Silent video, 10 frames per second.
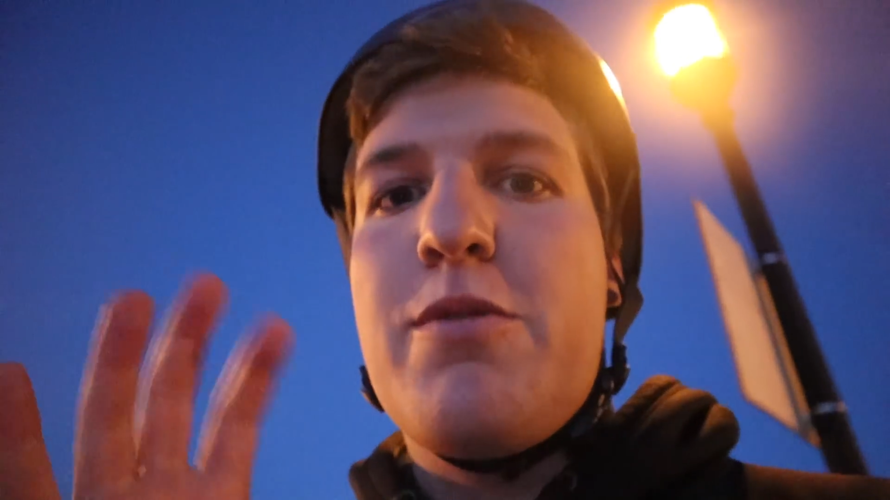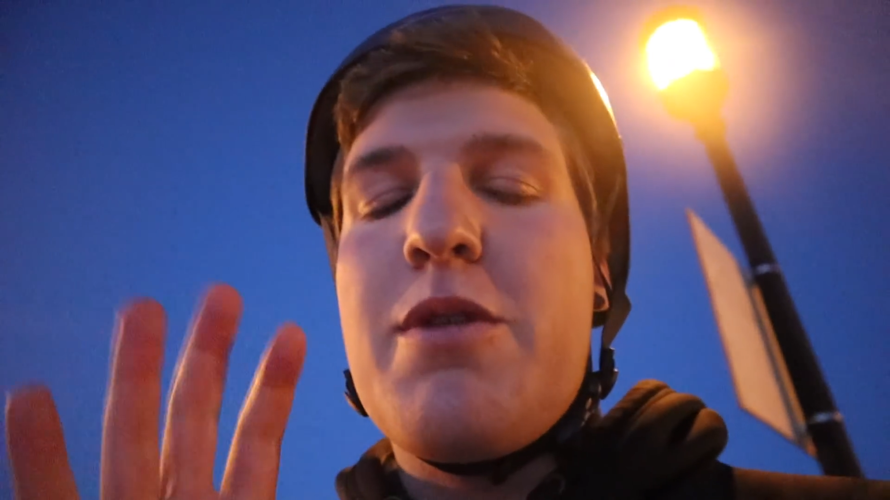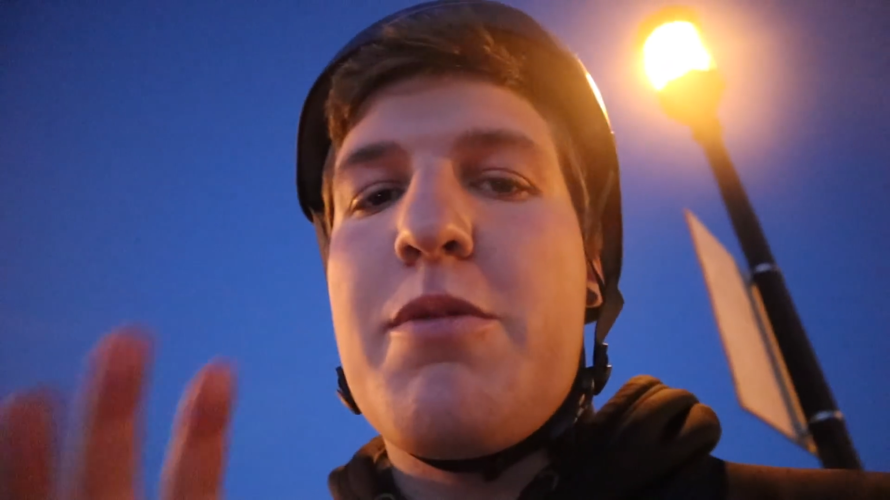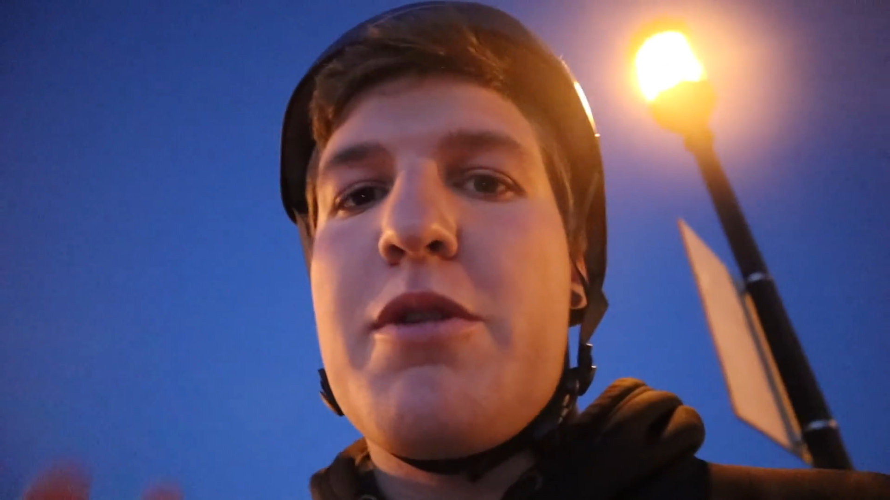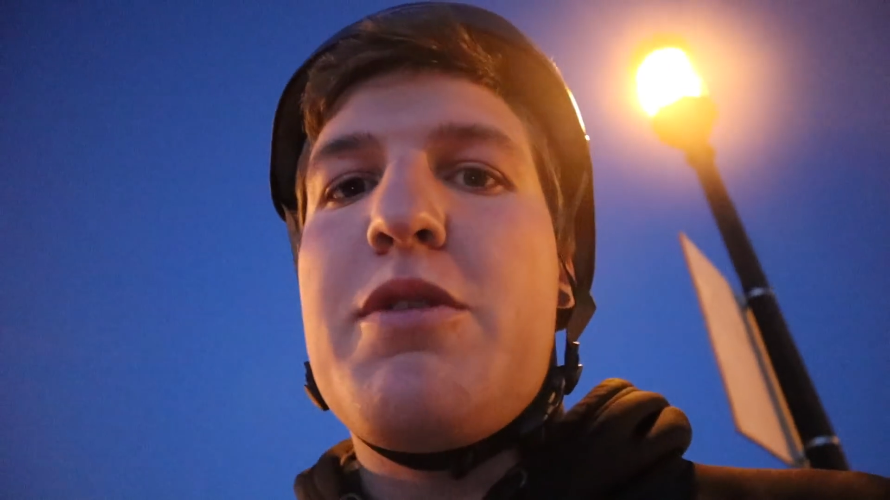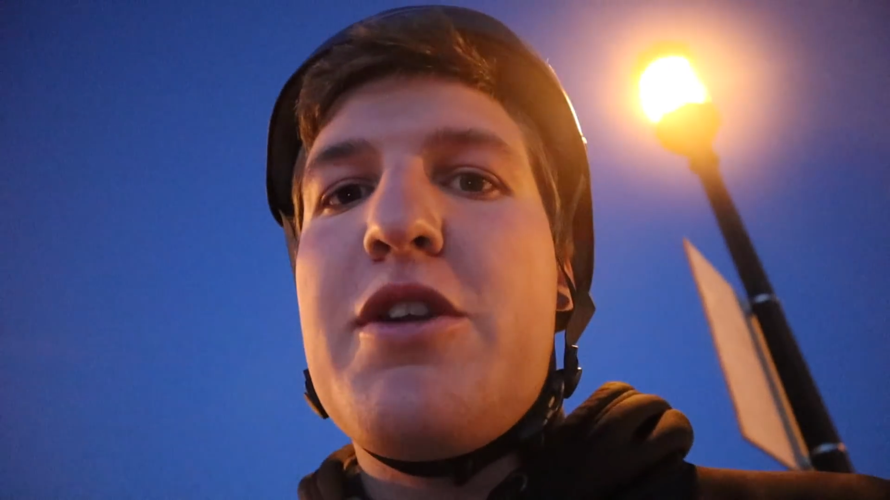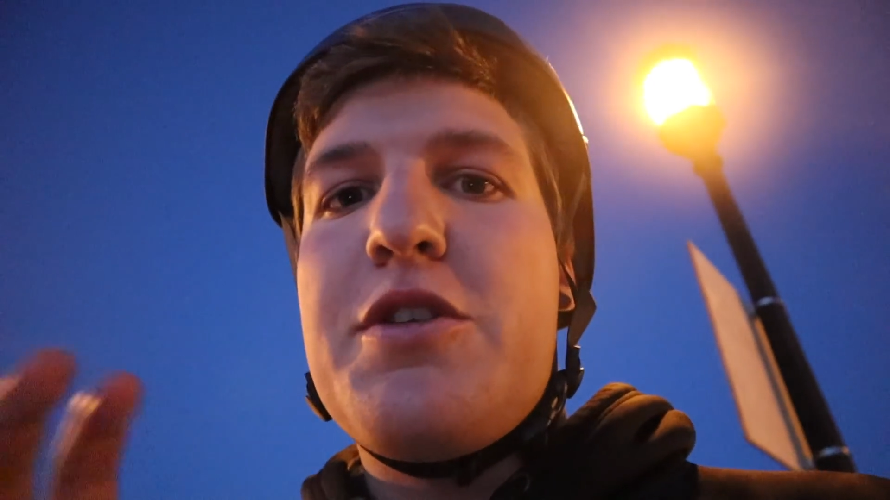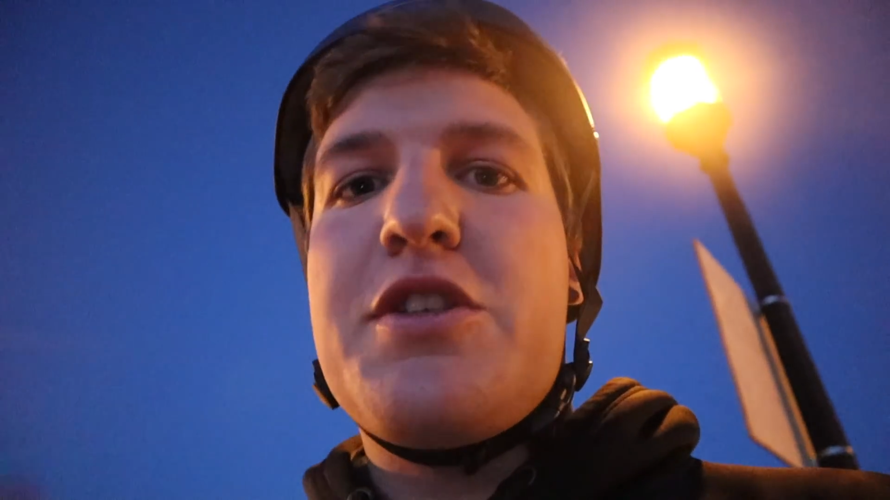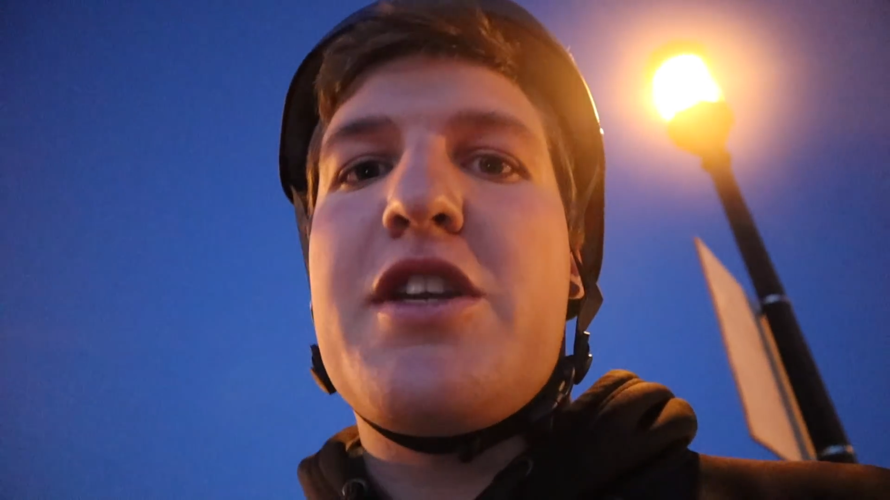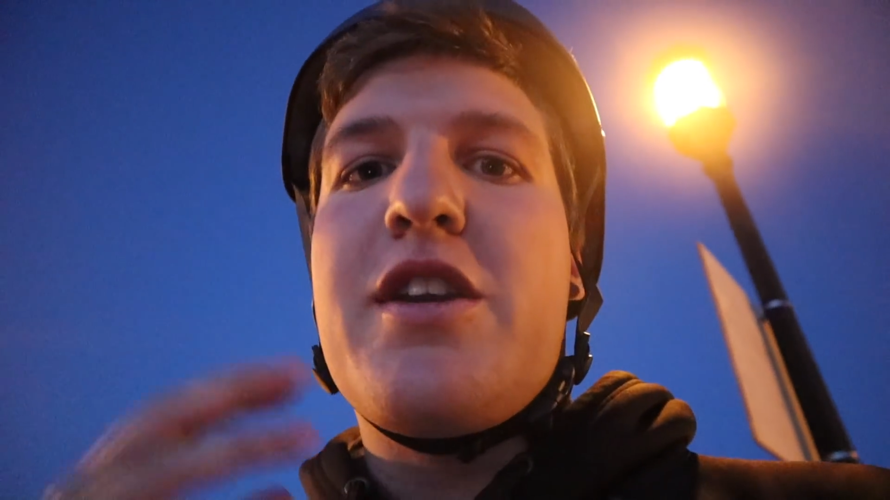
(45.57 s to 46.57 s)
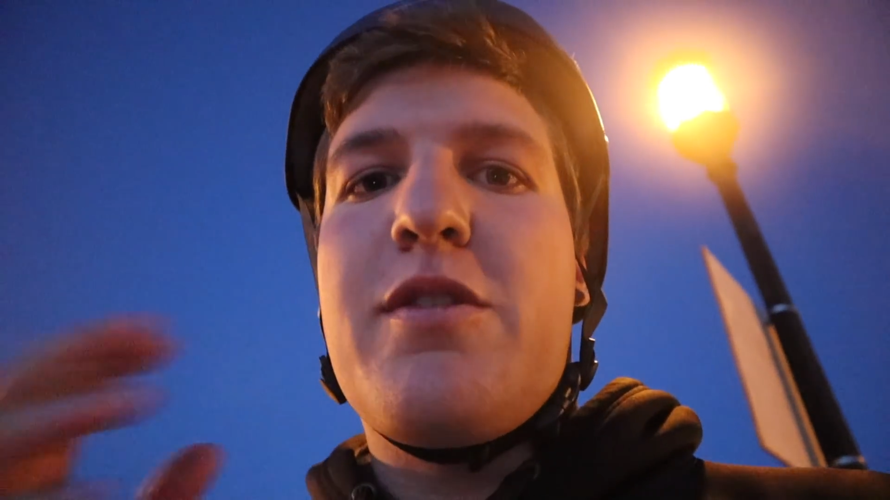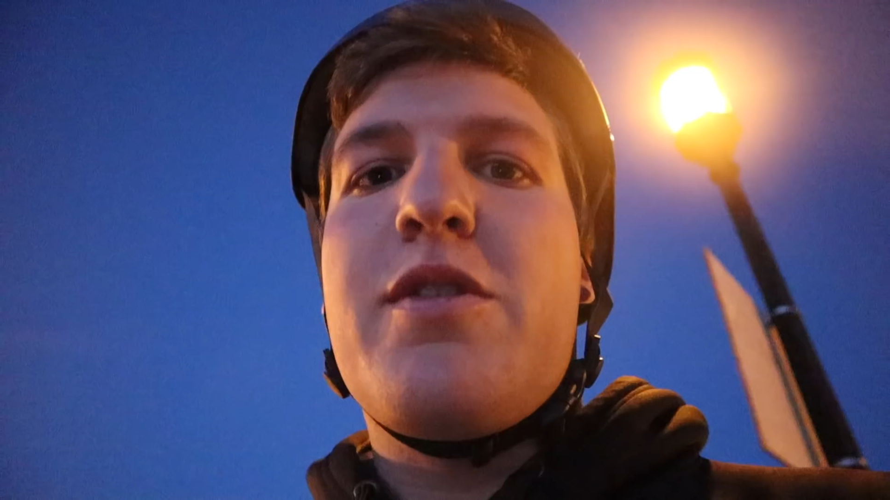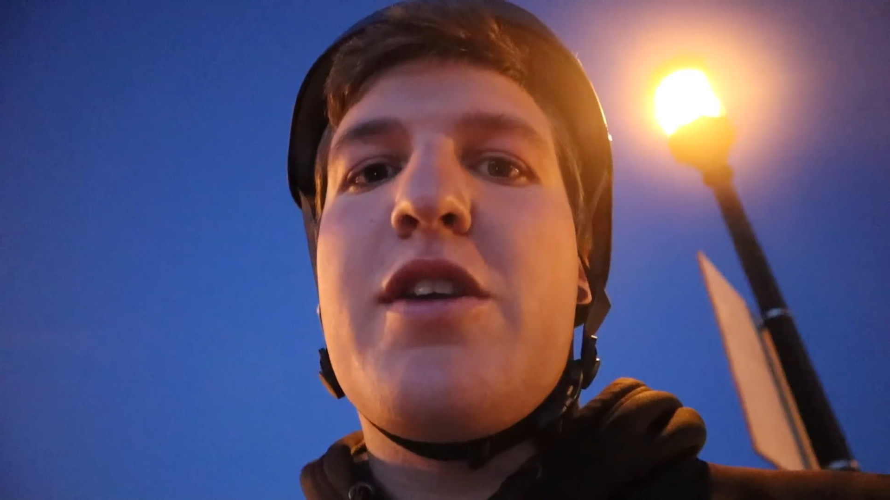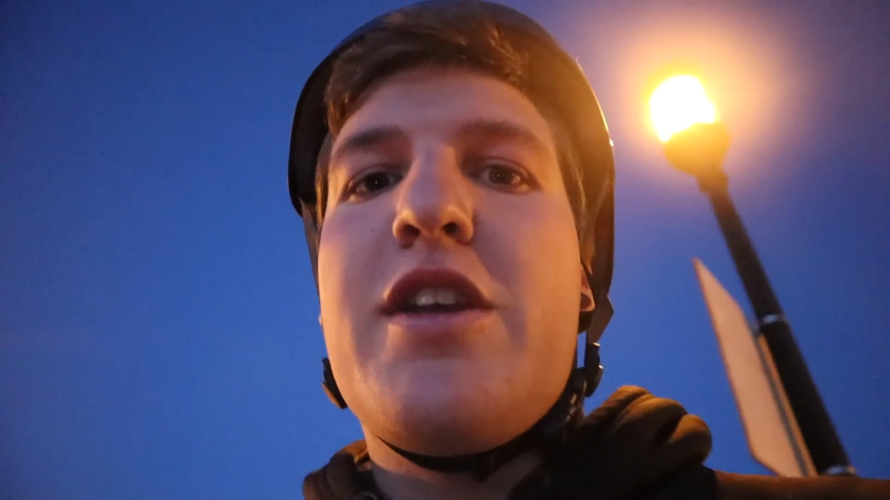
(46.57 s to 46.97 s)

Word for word: what I'm going to be using, and,